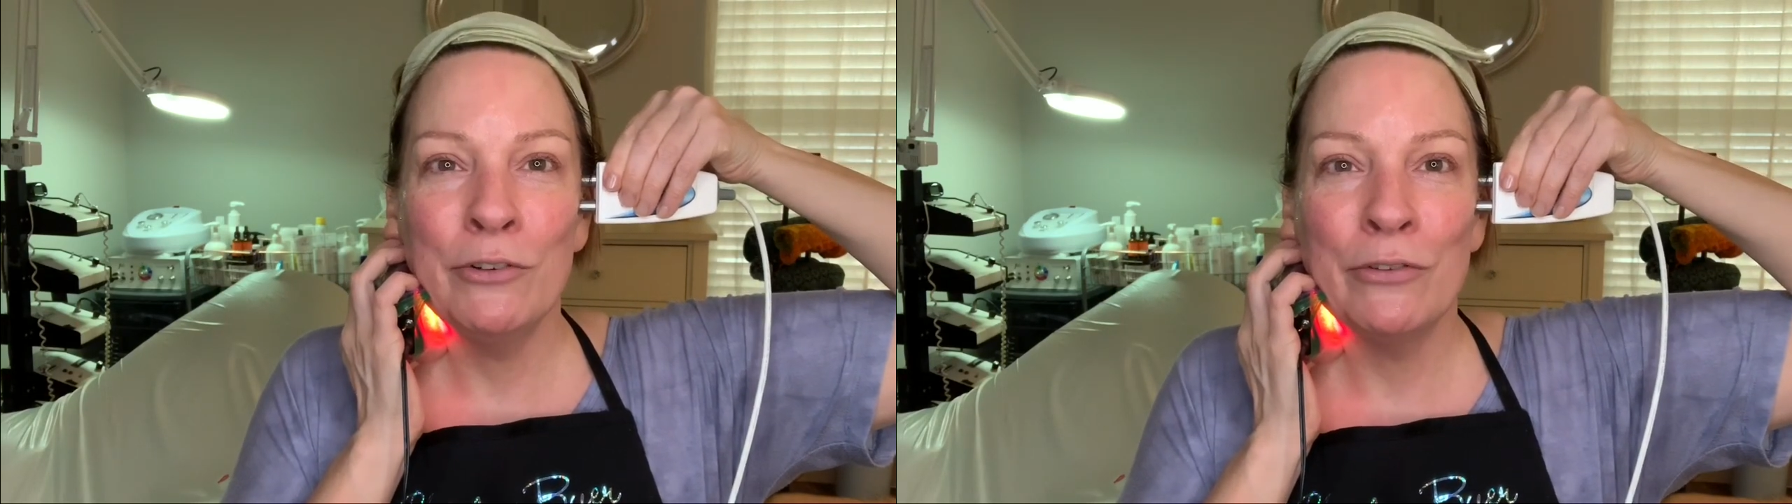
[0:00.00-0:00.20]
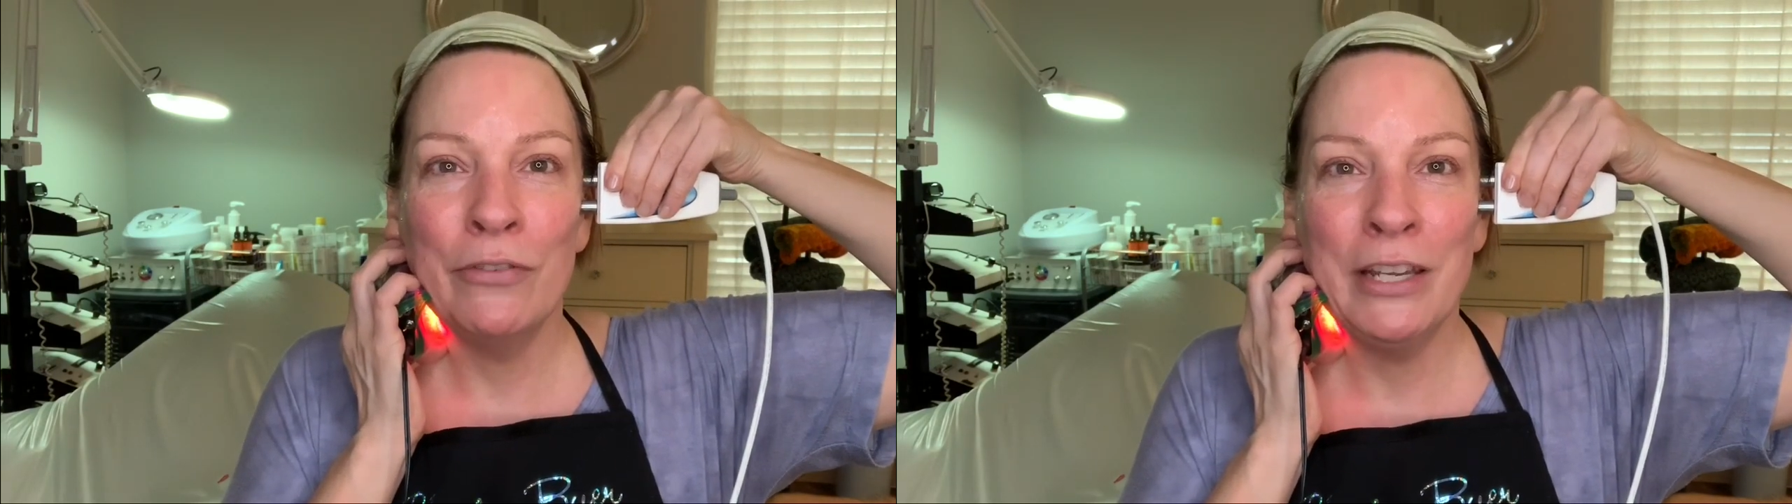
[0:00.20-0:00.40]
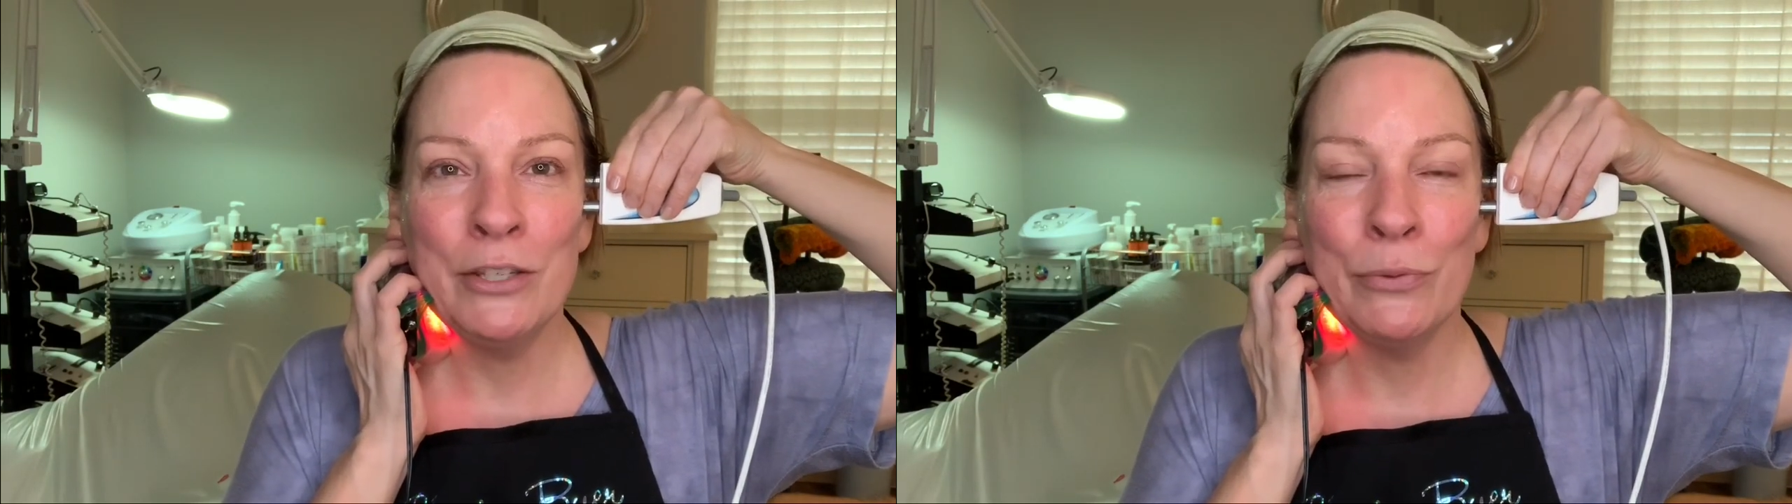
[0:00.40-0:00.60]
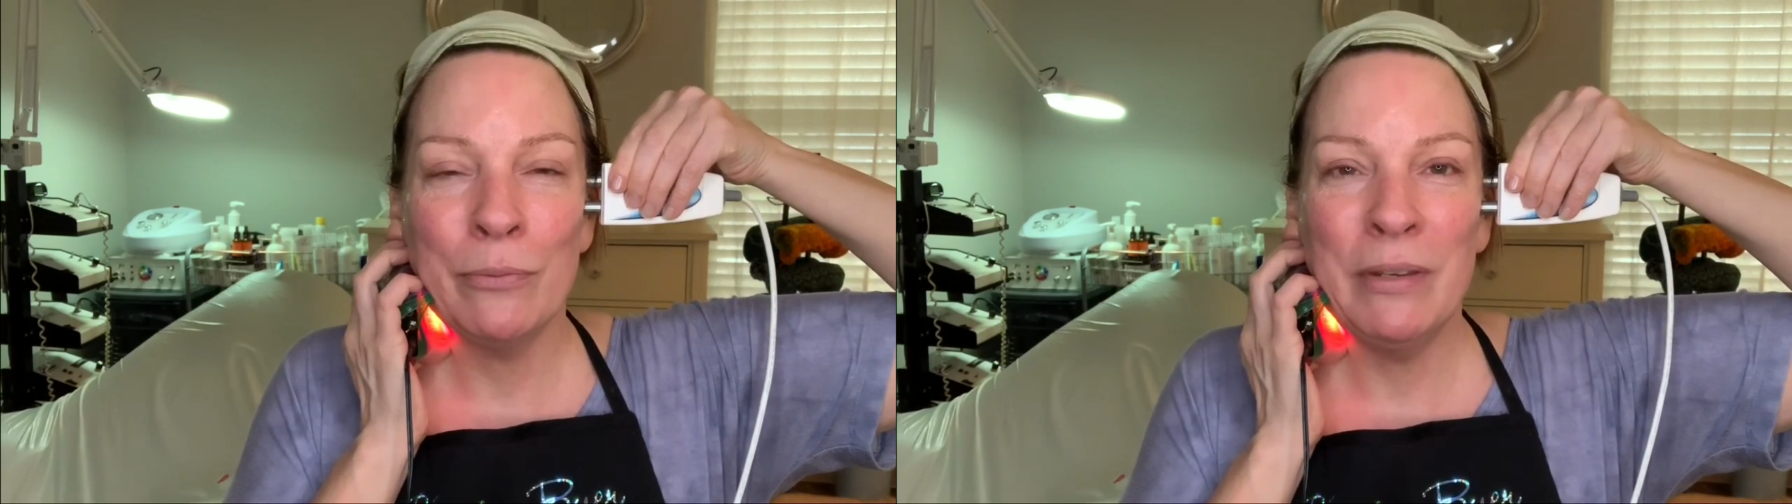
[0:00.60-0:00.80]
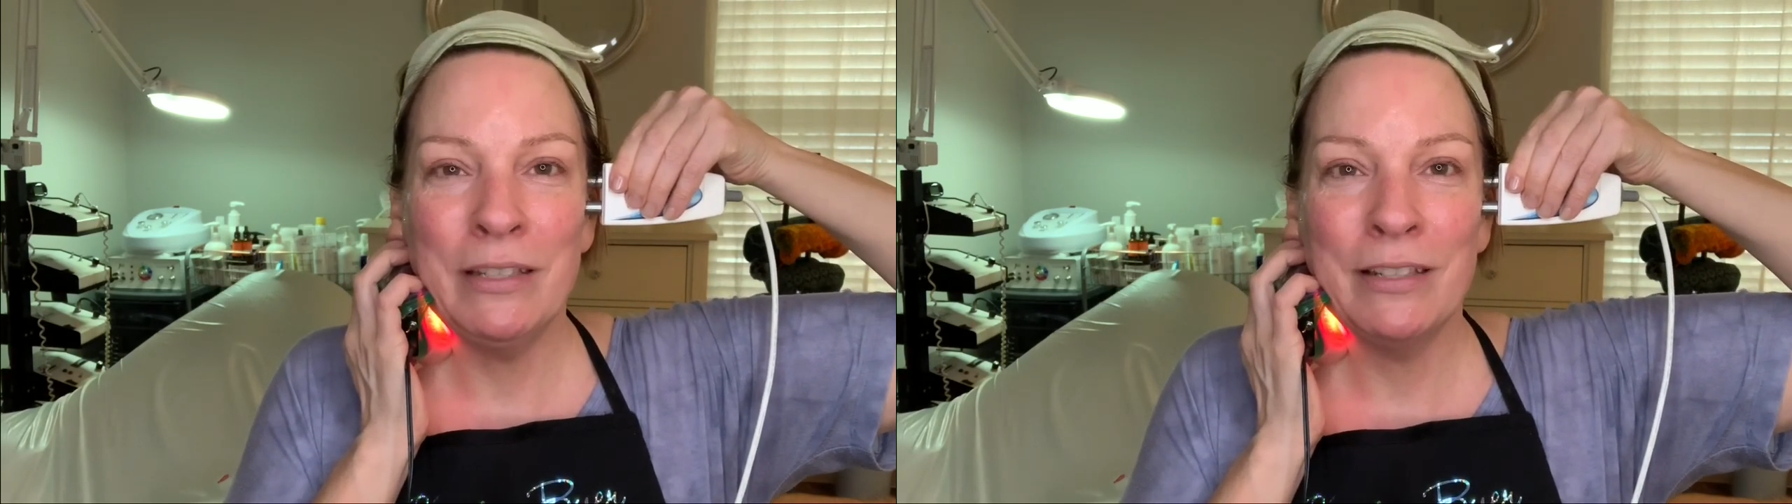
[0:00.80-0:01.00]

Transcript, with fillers: your face with me